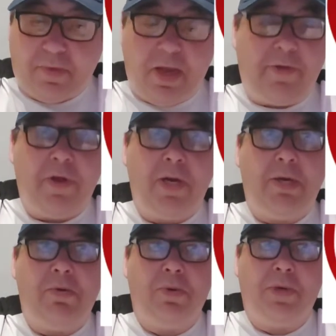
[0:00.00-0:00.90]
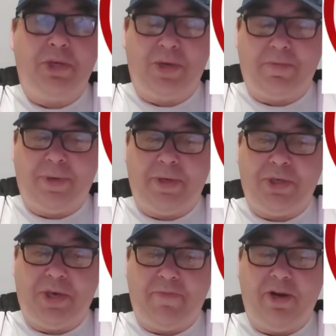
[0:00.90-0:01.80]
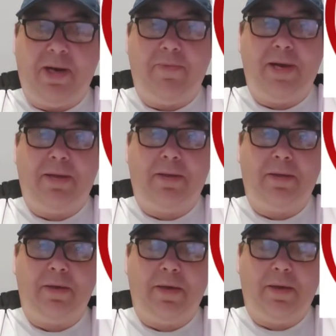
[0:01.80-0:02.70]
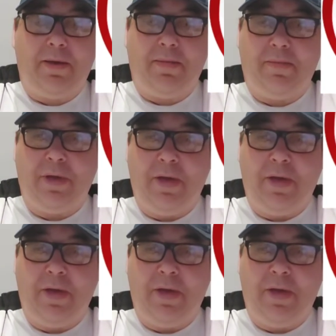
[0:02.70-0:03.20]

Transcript: I thought he took to the Championship really well. He